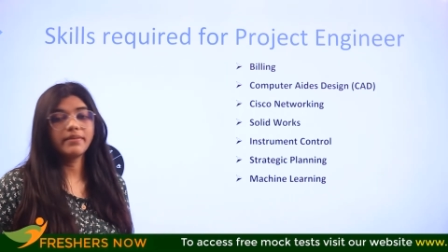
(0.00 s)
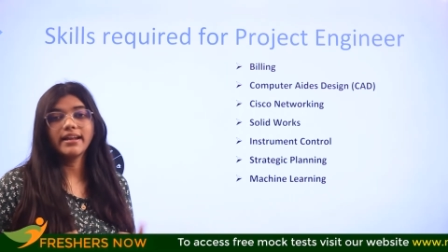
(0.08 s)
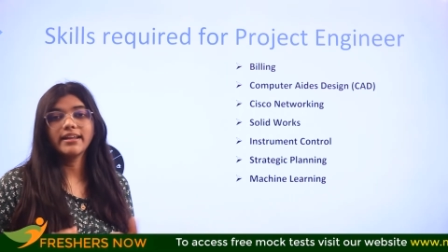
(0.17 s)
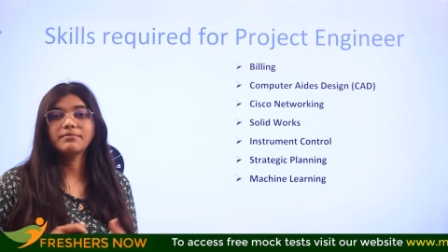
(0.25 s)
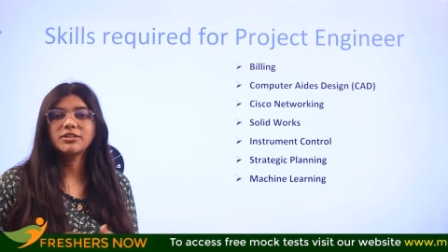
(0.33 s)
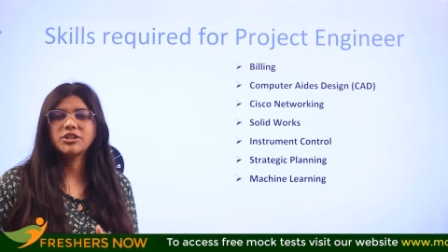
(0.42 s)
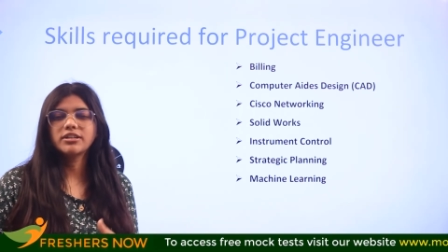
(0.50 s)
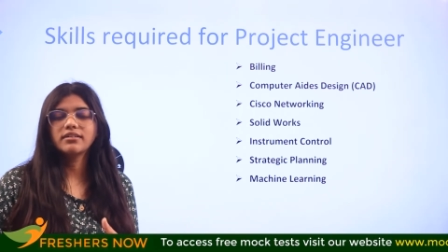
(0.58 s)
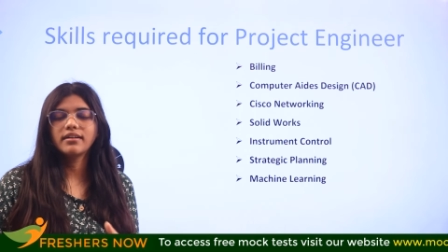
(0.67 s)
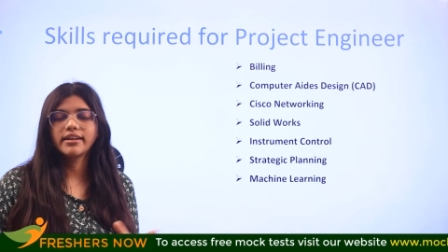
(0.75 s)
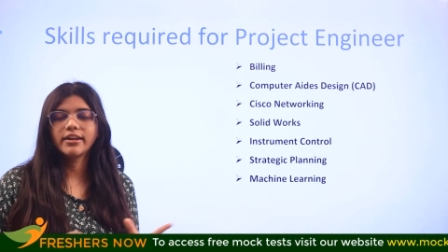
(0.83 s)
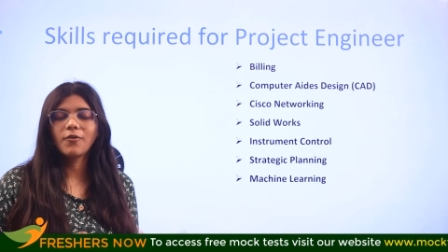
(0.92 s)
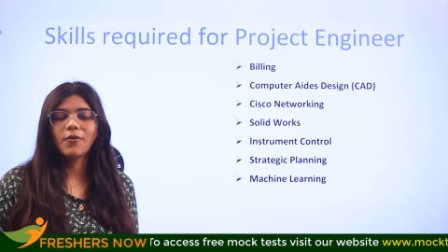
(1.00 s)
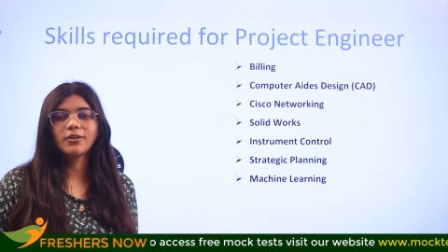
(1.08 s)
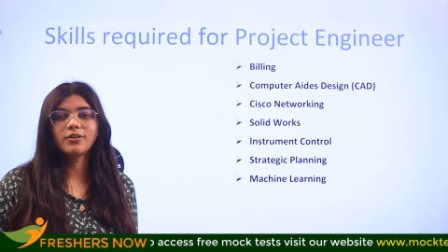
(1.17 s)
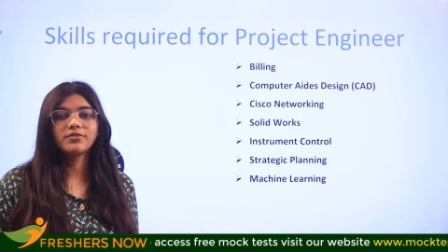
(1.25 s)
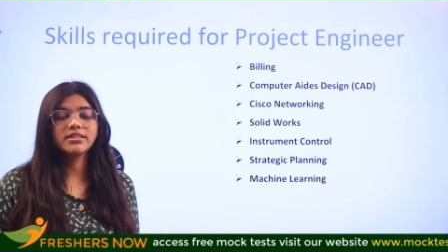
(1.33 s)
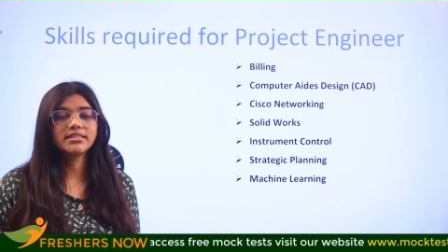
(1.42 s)
planning, machine learning, all
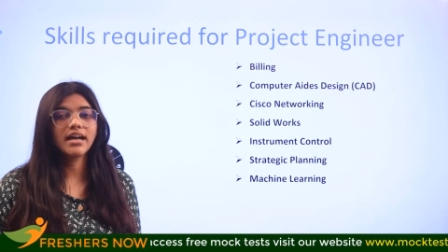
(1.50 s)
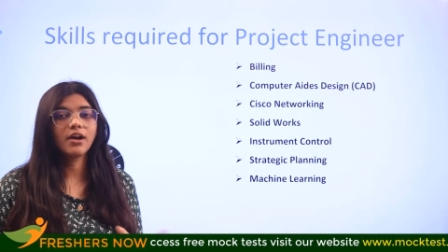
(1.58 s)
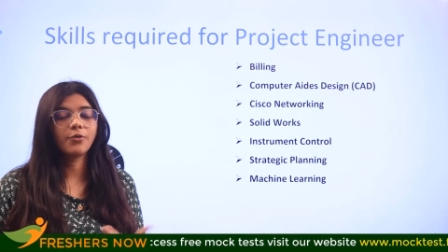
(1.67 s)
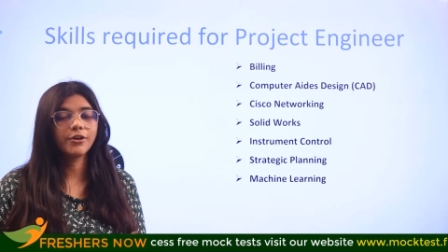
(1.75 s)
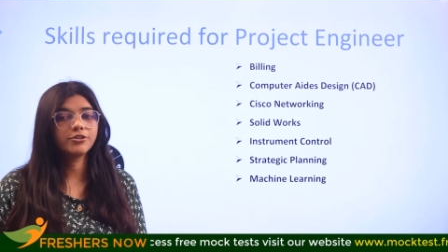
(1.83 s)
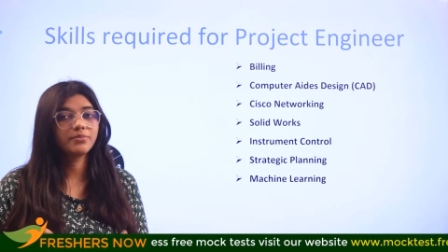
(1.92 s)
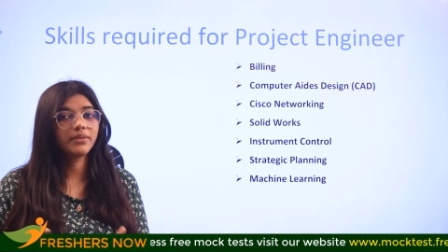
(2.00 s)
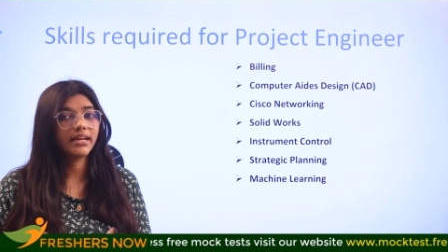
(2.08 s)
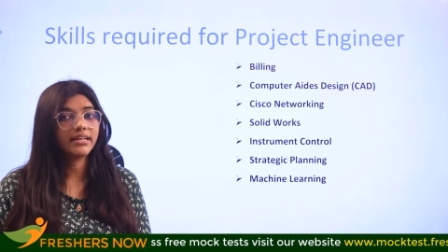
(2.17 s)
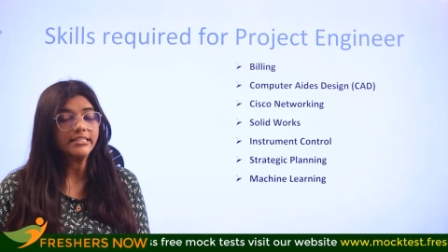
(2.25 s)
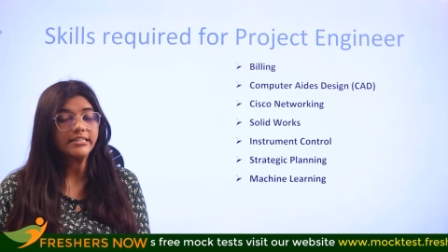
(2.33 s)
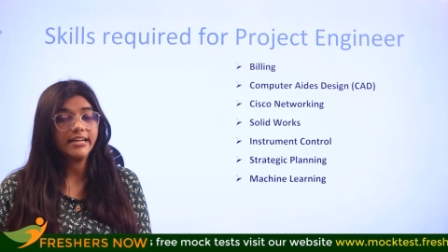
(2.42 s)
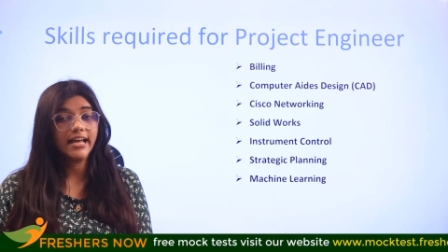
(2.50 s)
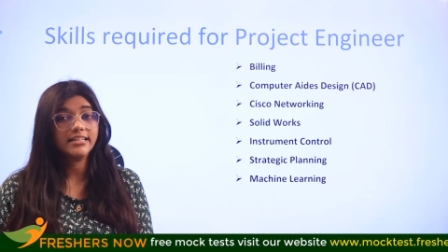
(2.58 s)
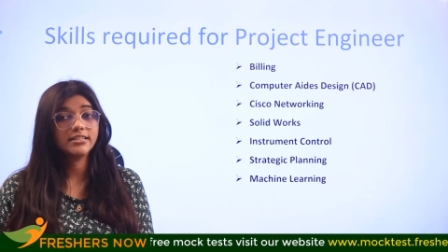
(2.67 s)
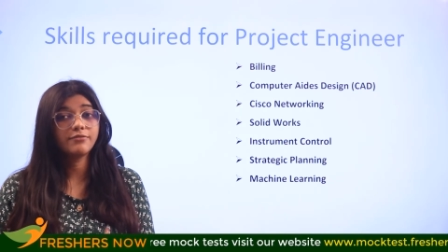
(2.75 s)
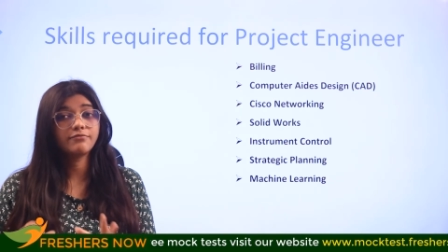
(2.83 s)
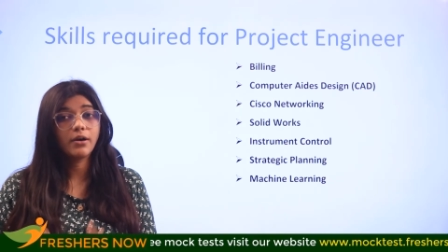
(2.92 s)
of this are going to be considered as
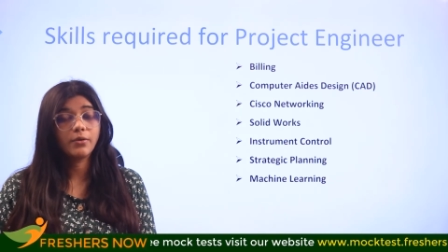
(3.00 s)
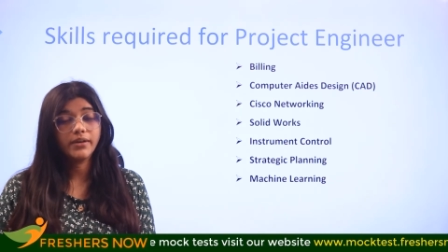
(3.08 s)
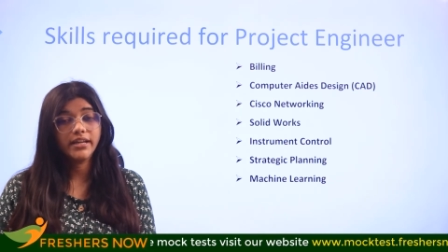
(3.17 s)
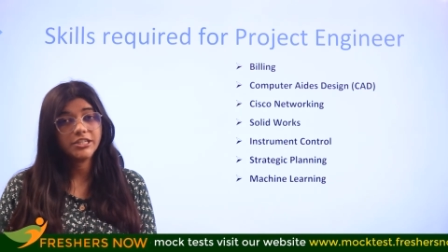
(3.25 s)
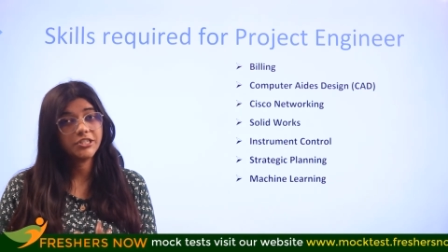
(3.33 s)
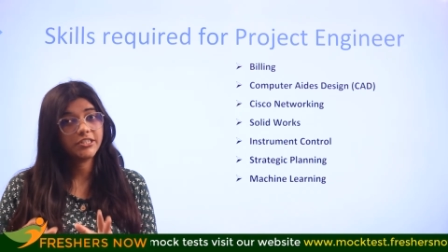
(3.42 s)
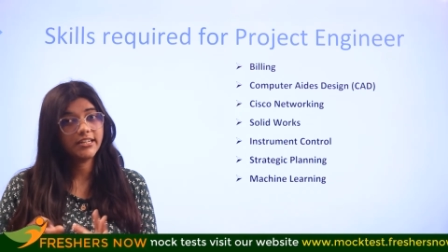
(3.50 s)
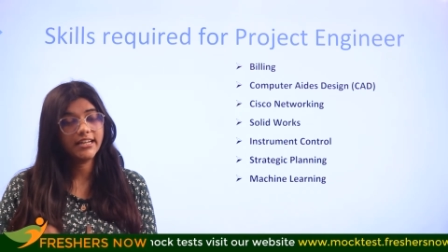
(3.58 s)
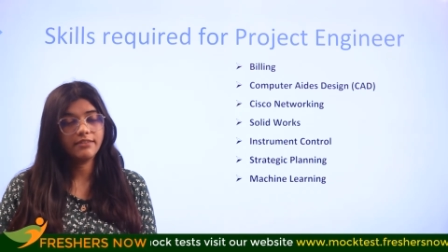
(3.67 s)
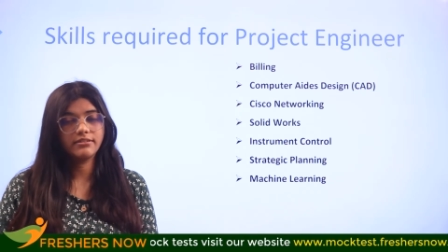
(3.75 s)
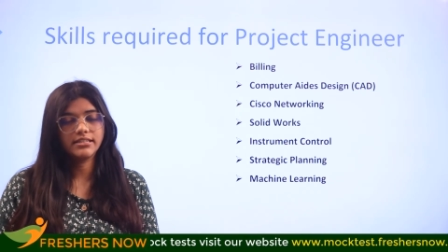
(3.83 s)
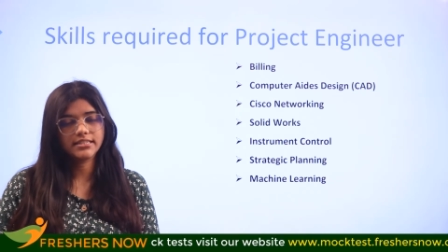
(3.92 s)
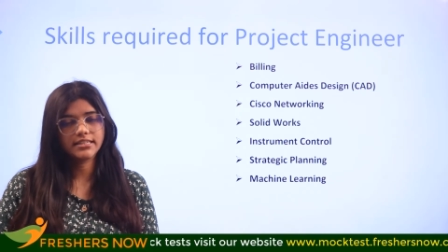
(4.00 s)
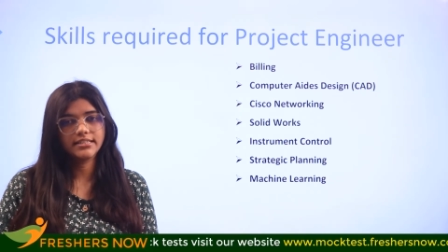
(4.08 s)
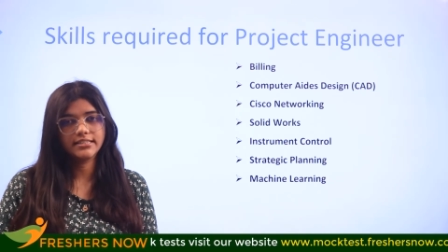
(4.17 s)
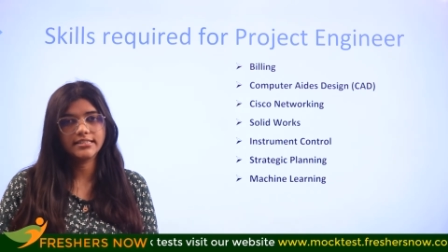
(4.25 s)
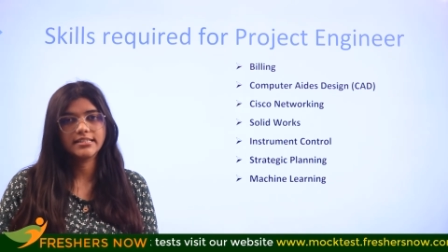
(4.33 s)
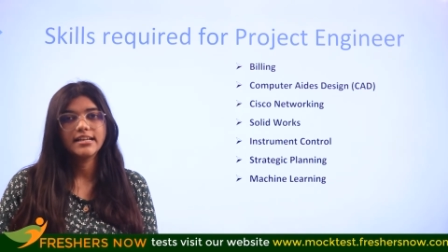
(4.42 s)
a foundational level
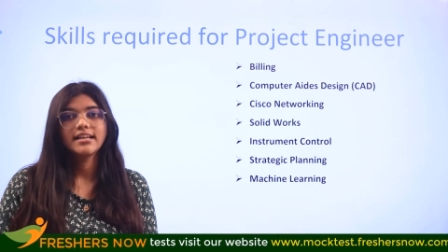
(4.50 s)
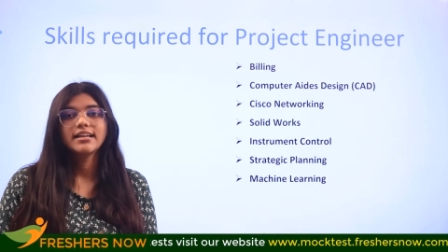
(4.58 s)
skills.